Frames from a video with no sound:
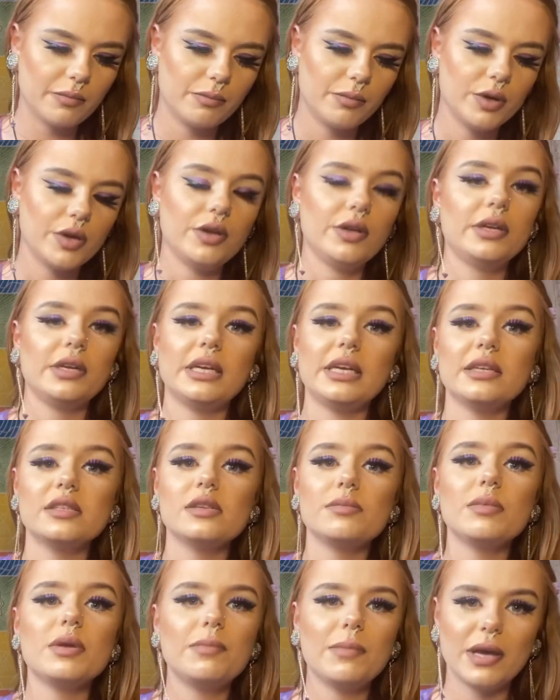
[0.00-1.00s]
But you need to
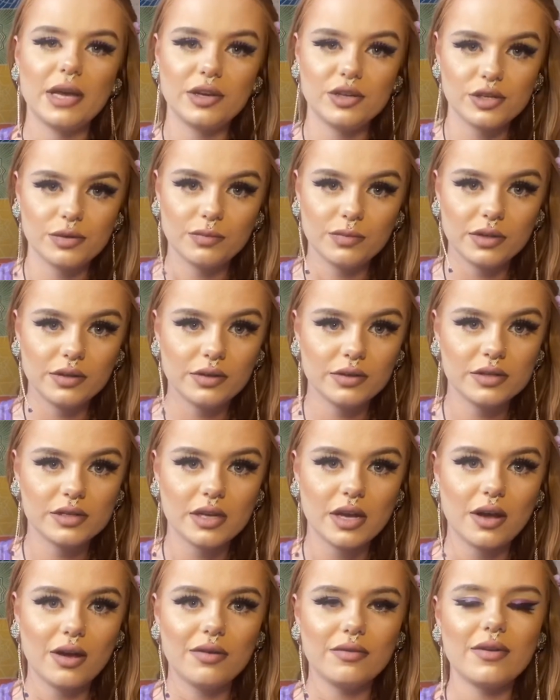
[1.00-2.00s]
be patient with
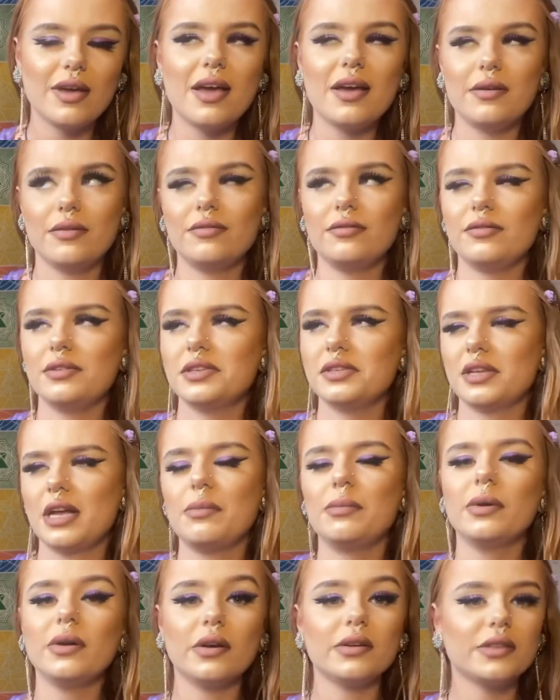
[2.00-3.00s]
yourself. Every step
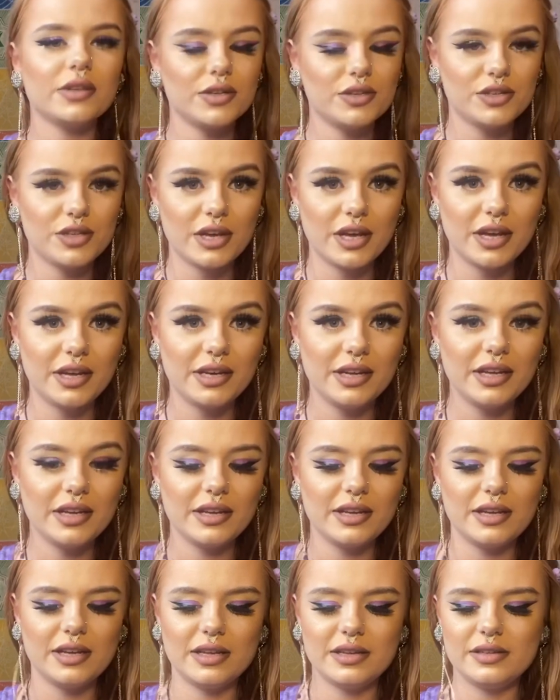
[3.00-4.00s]
along this journey
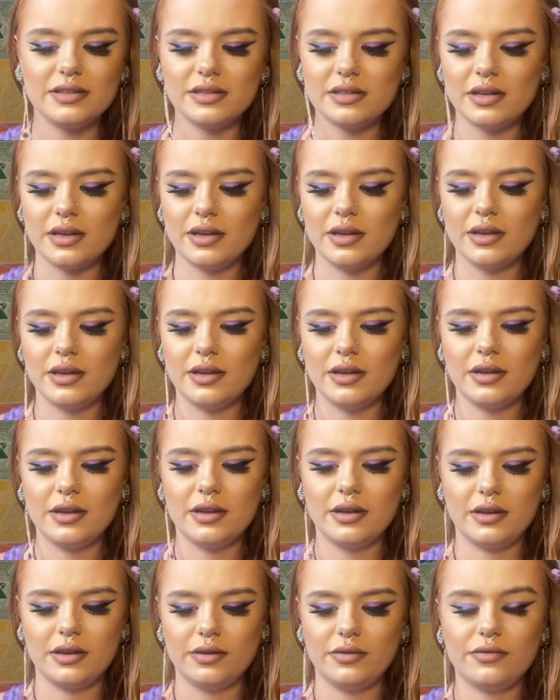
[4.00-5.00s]
is
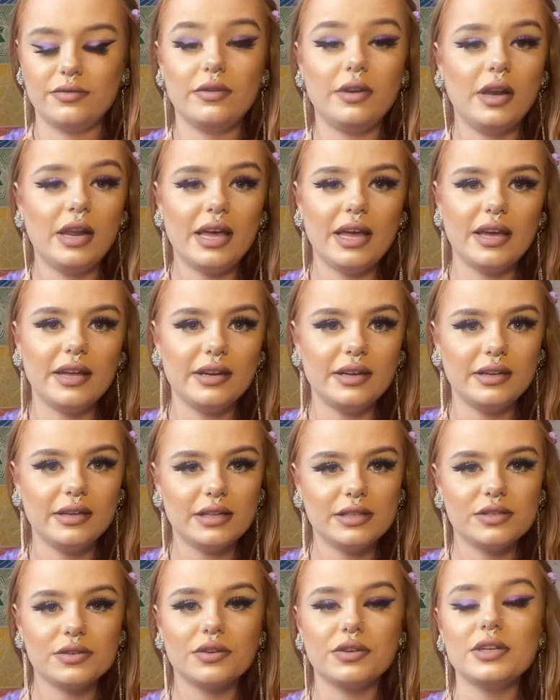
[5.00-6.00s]
for learning.
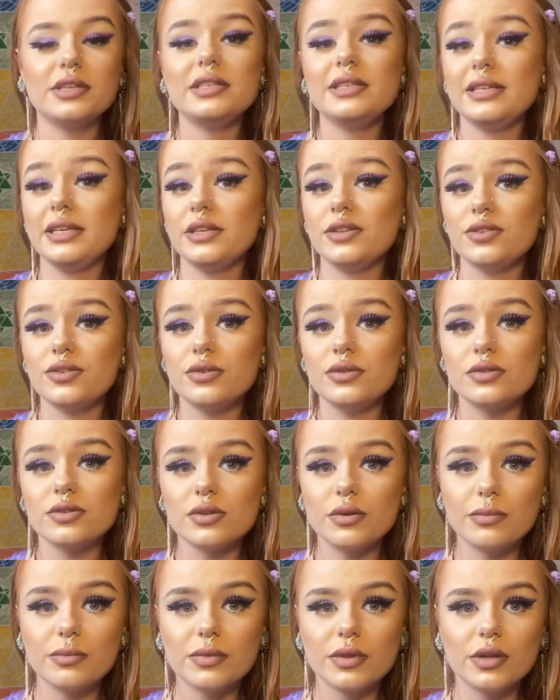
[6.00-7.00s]
It's going to teach you
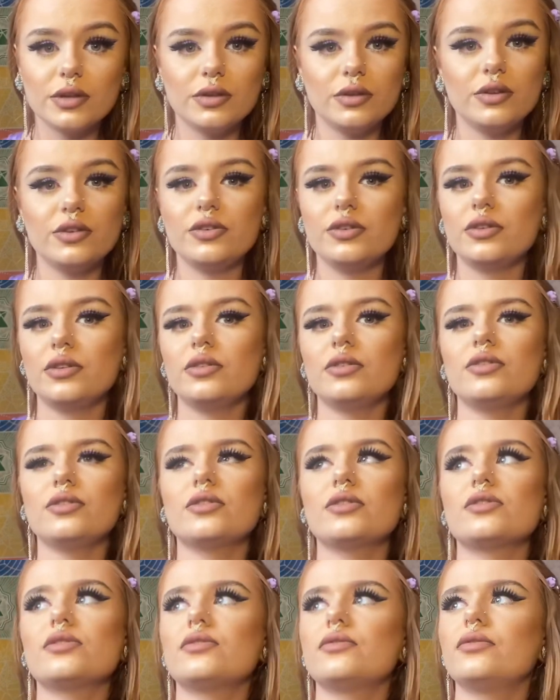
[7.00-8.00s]
something. You shouldn't
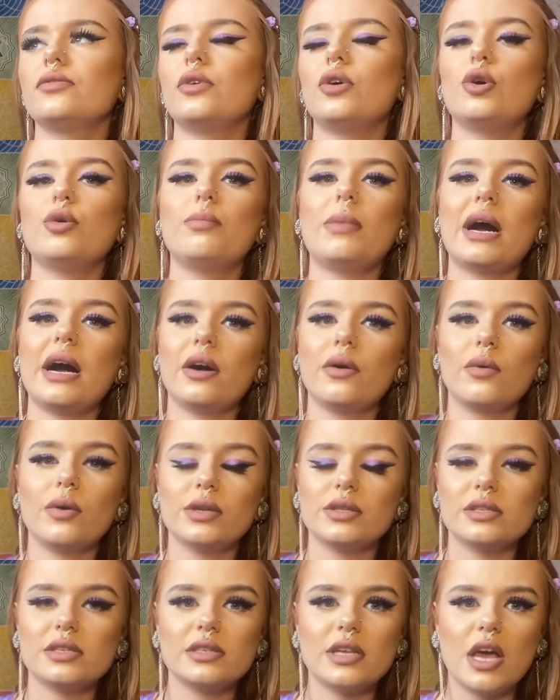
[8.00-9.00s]
just fall back
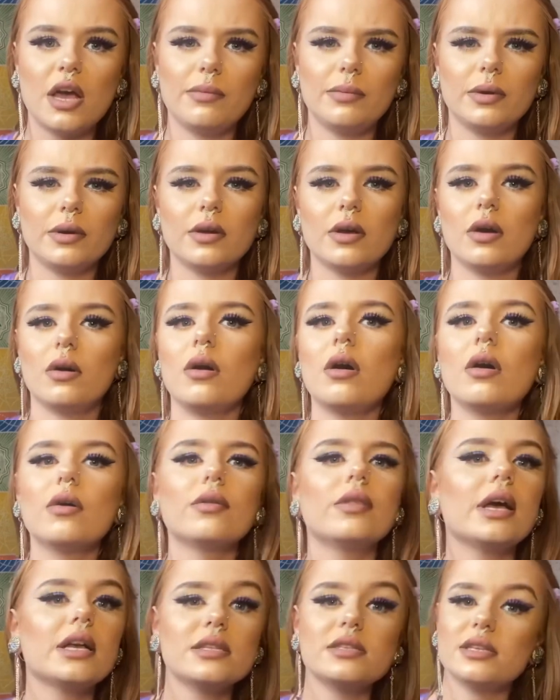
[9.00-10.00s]
one step and go, oh,
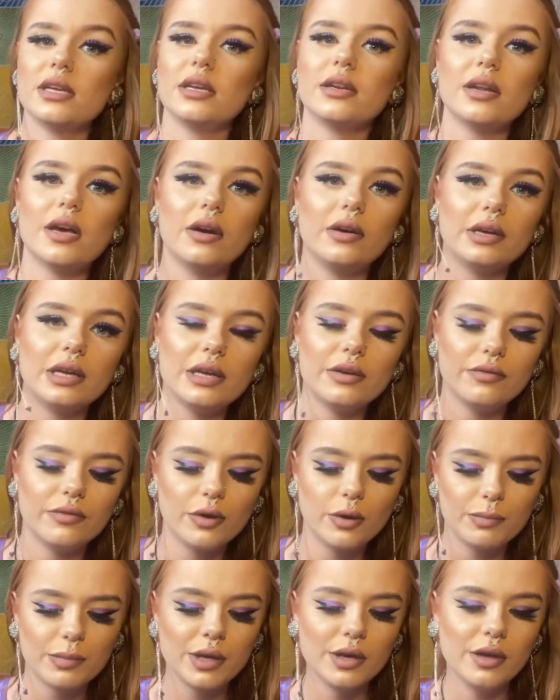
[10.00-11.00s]
that's it now, and give up.